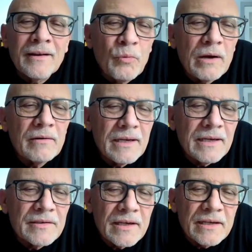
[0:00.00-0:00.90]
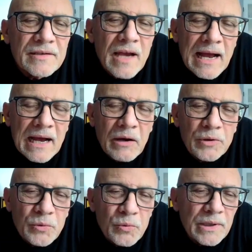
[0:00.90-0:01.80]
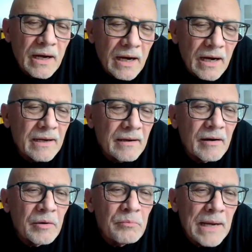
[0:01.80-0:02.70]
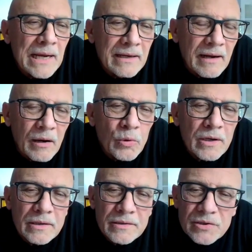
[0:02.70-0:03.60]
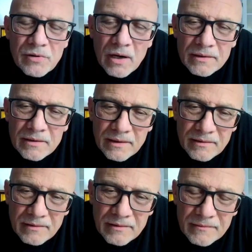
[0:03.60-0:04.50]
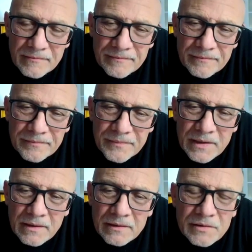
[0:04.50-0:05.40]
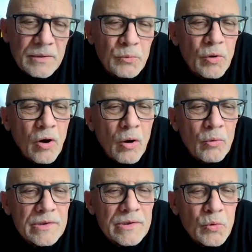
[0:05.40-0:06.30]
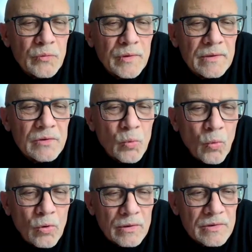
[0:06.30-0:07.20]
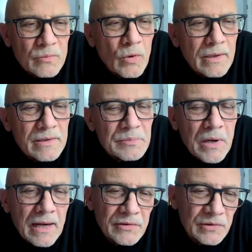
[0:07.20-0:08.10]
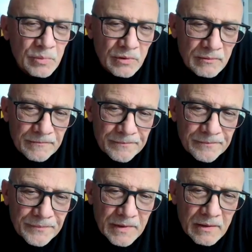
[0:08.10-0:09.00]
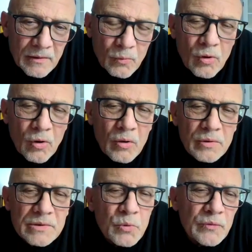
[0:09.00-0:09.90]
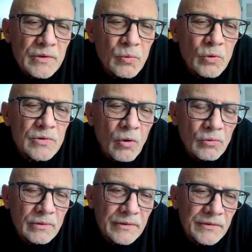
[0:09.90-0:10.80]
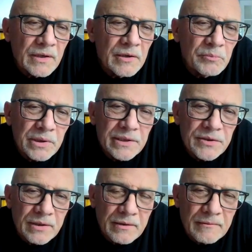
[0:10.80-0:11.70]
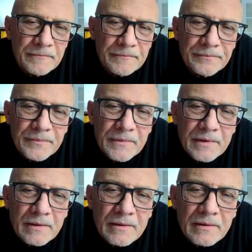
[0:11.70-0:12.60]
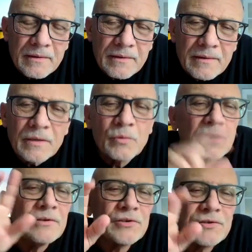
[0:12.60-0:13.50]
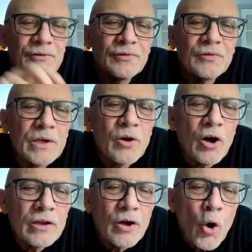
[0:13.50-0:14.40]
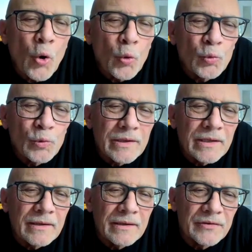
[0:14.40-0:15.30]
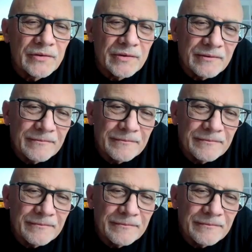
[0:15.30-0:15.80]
Well, it's how you and I are made, how we're constructed. You see, we're always moving towards what is possible. We're always moving towards wholeness and completion. In religious circles, we call it holiness.